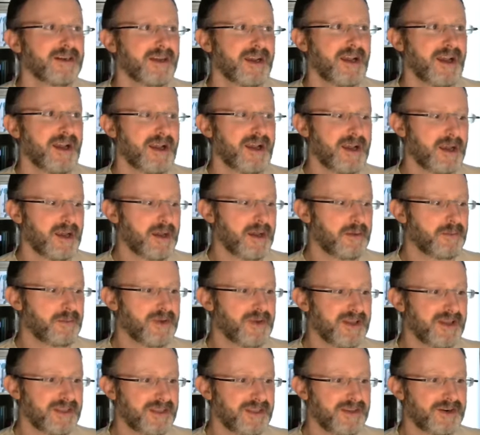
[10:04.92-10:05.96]
Uh,
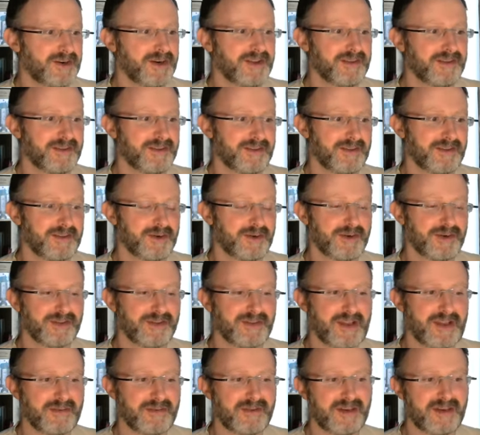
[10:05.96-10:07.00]
but there is there is
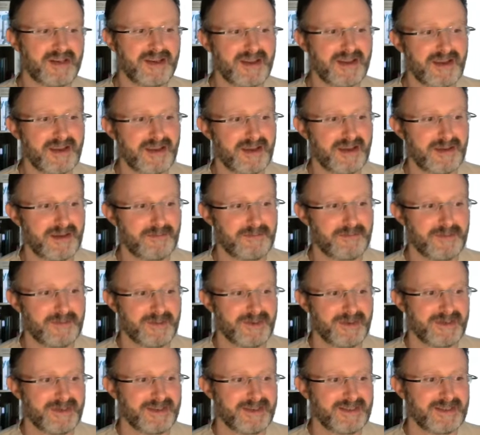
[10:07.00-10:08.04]
definitely a.
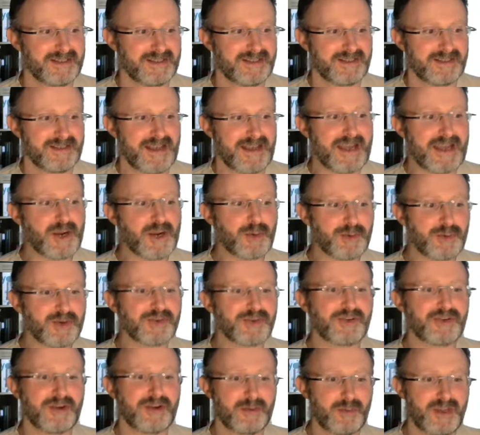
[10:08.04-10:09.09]
I hope
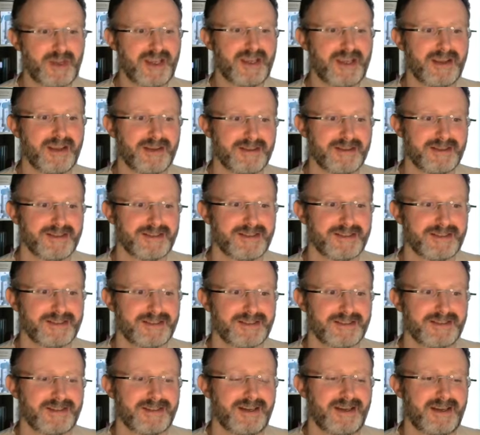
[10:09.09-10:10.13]
there's going to be
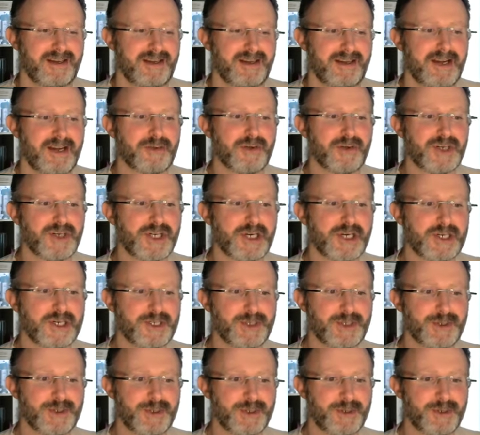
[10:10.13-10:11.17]
uh, a return
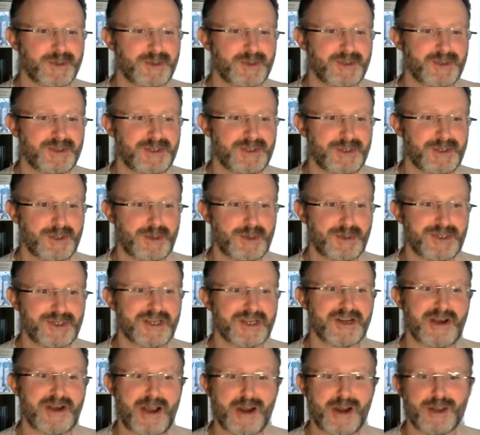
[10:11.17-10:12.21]
to to
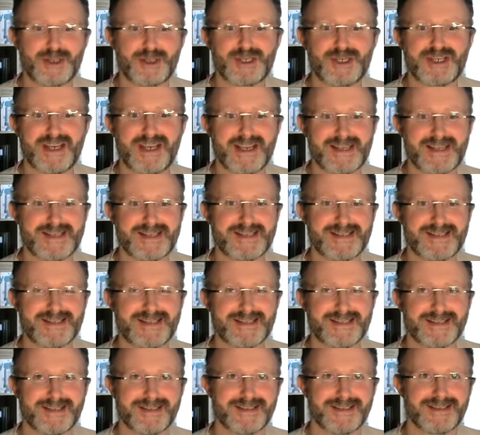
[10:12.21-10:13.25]
technology
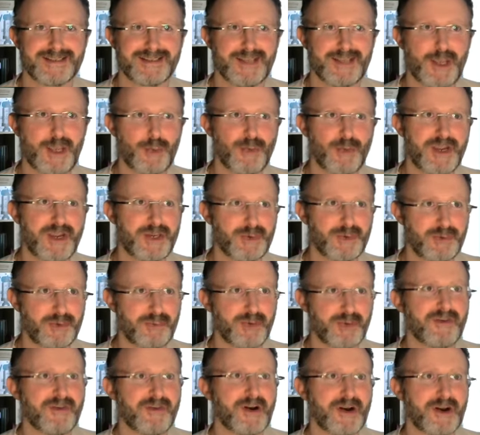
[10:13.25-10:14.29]
as a way to
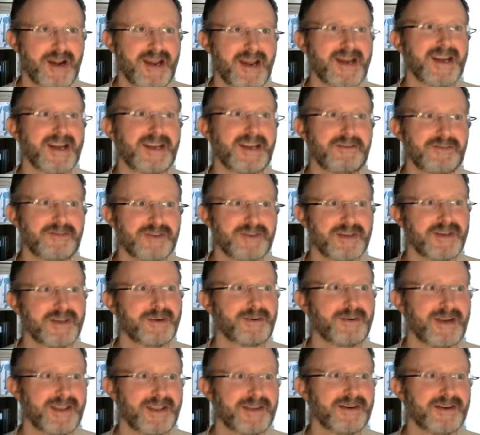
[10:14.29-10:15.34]
improve our lives
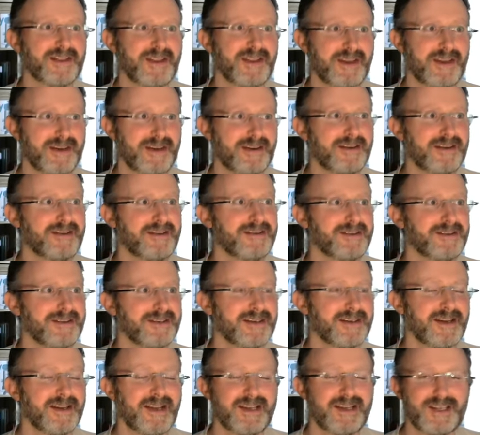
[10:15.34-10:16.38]
rather than
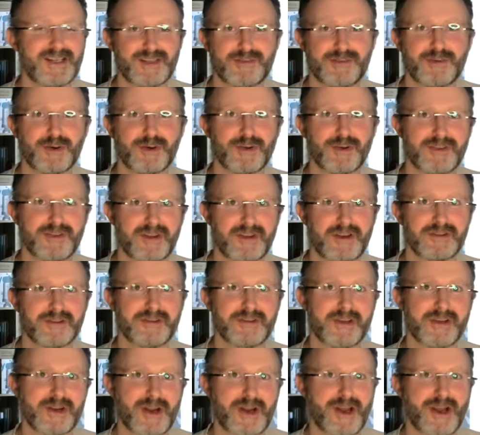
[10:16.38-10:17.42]
just focusing on
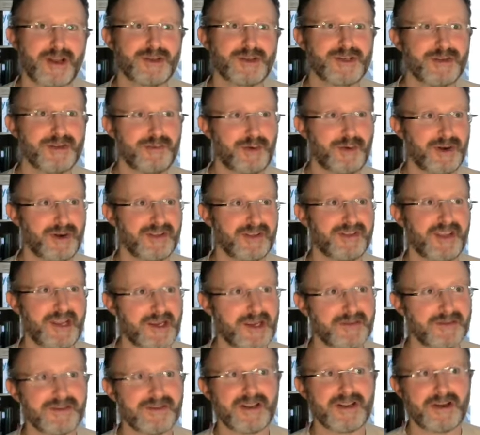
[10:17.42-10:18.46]
technology for the sake
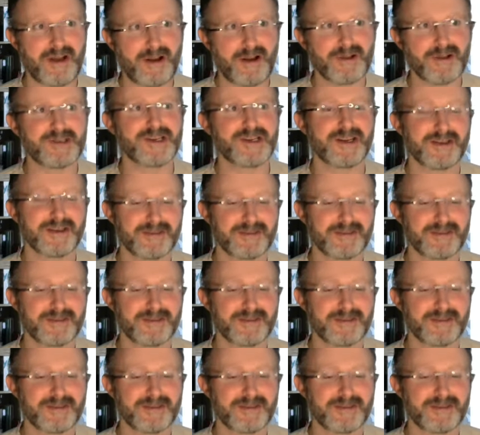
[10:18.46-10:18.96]
of technology.